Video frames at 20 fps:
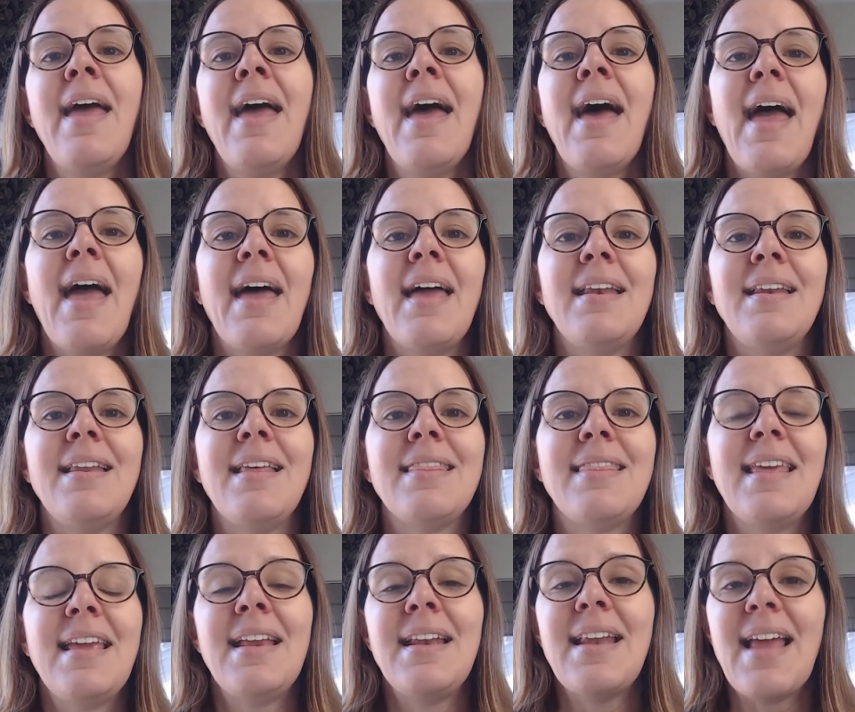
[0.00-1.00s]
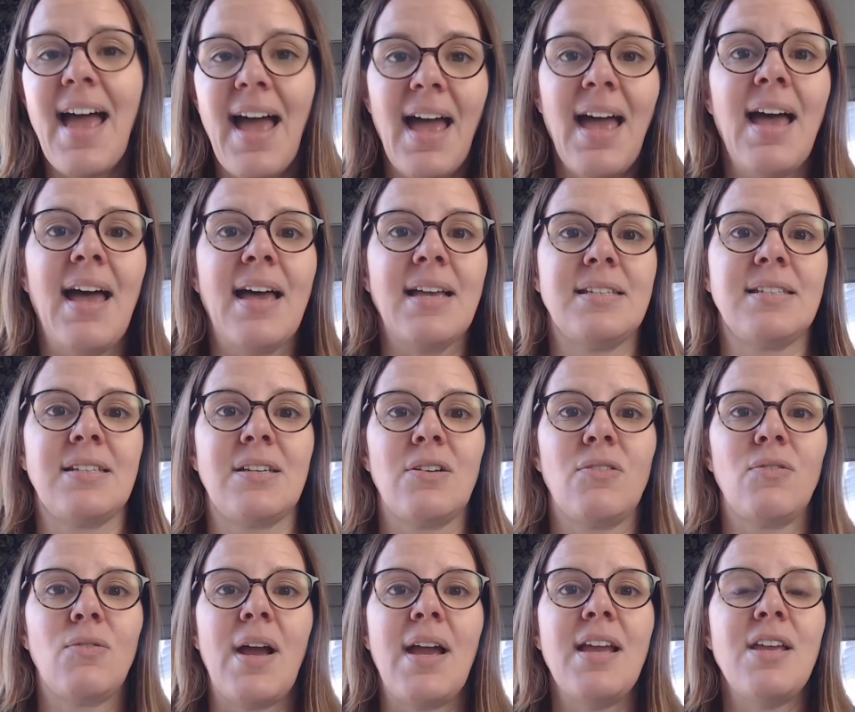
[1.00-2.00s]
And then ask,
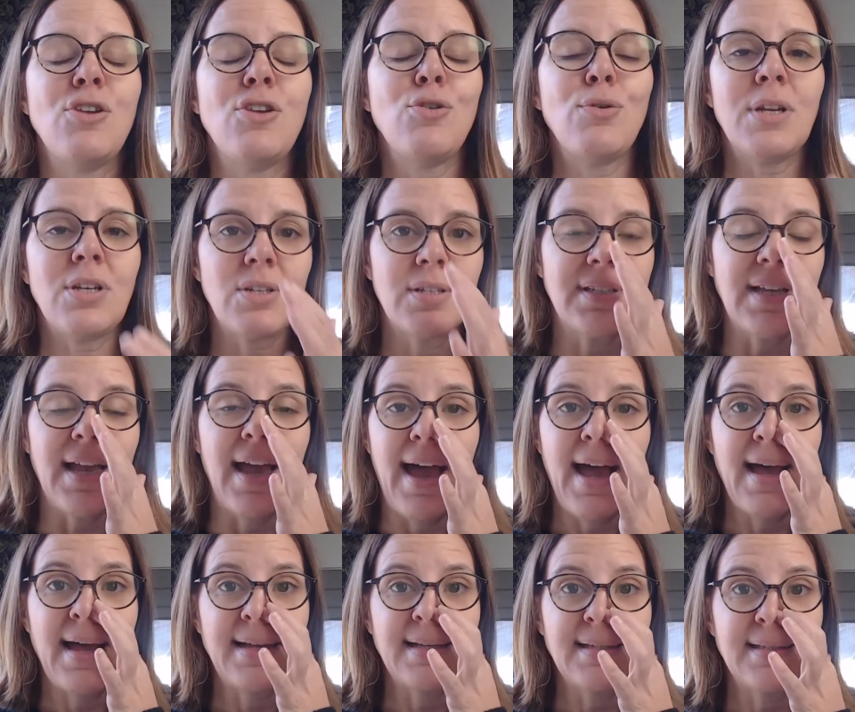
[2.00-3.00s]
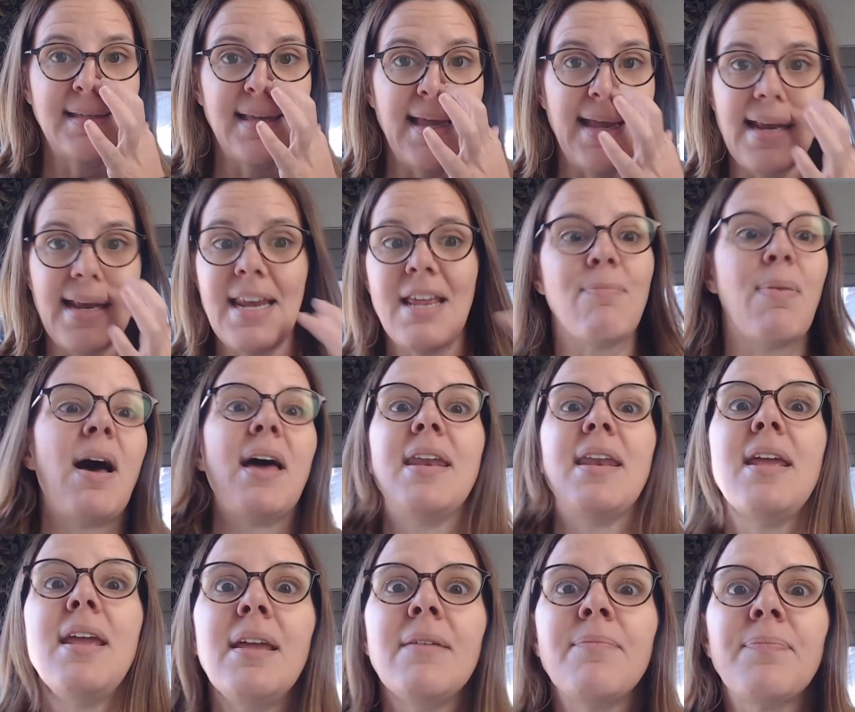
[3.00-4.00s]
right? You can just ask
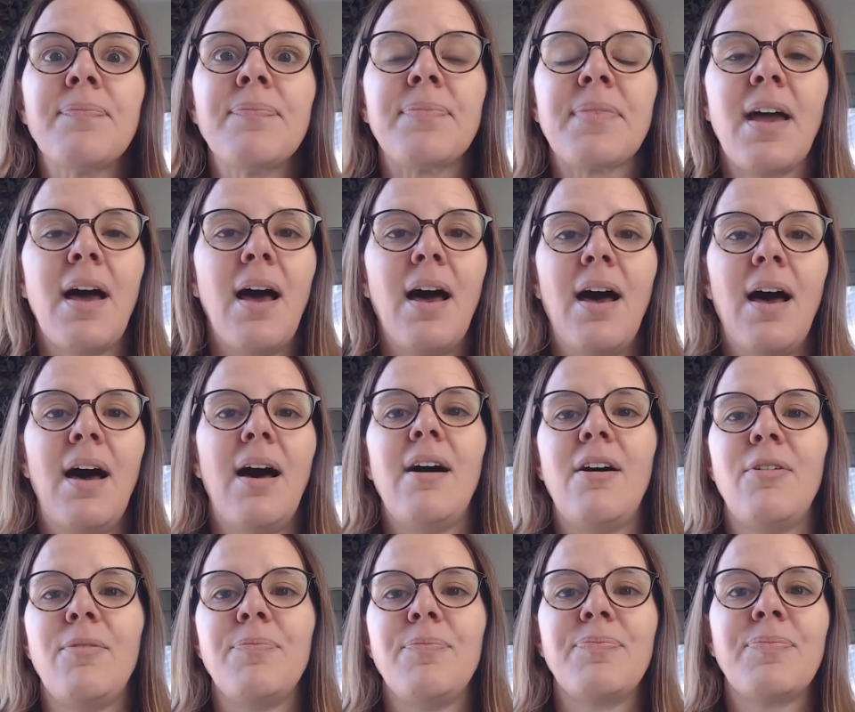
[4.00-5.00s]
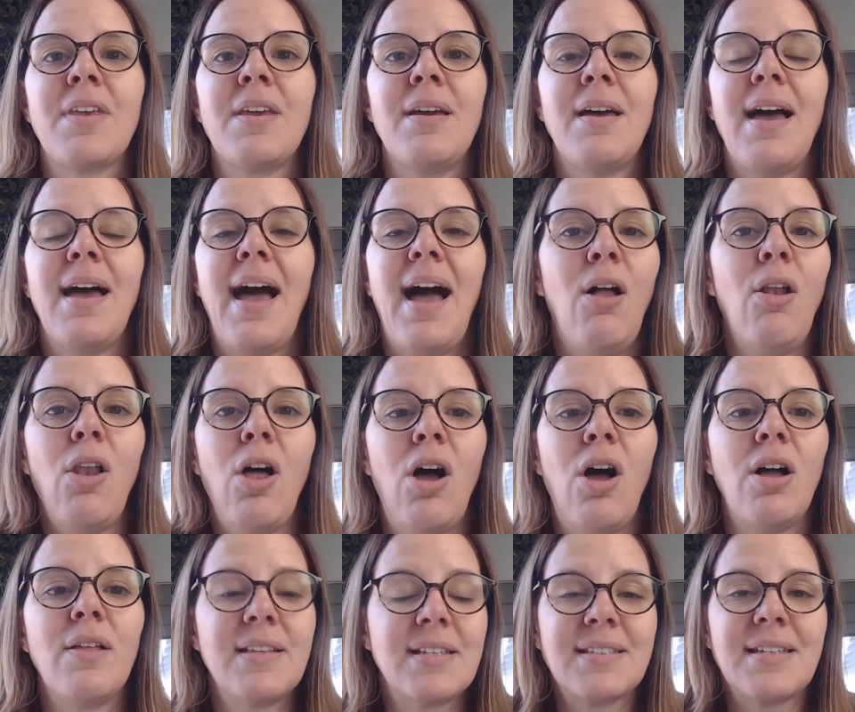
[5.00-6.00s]
anybody how
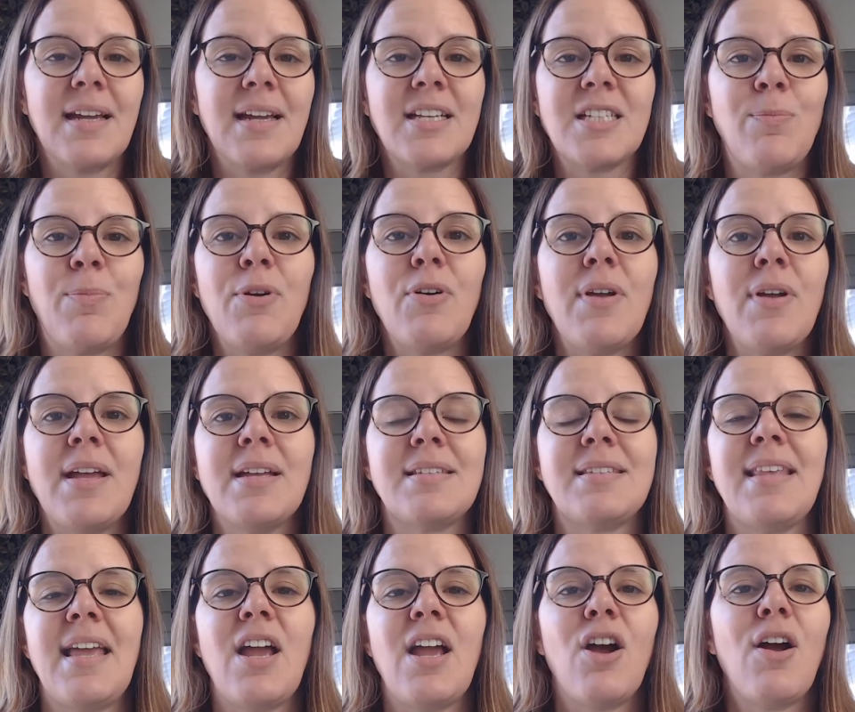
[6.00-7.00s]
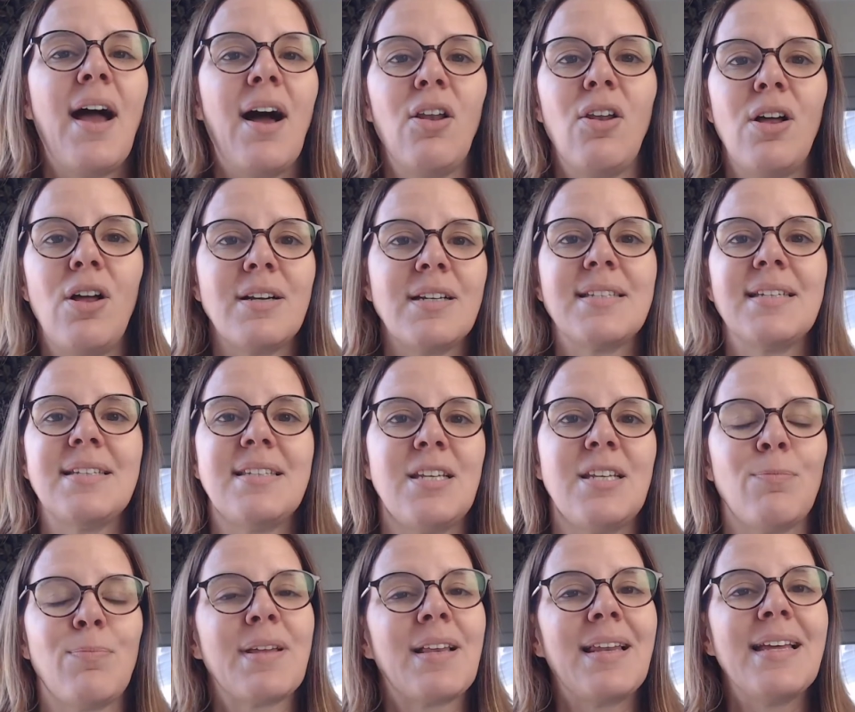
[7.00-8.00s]
long this got experience there. How long does it
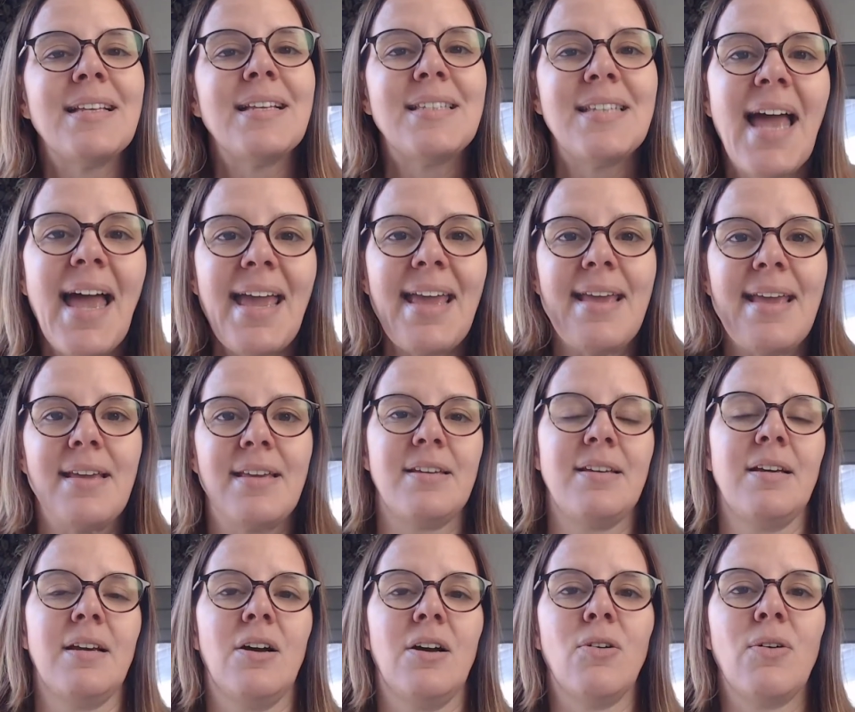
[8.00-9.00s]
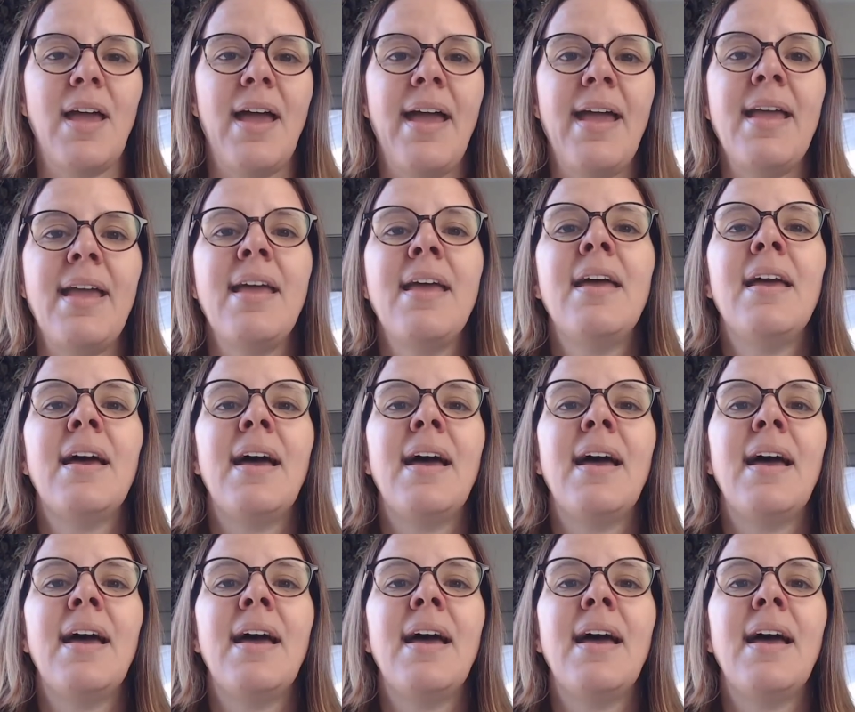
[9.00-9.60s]
typically take? Okay.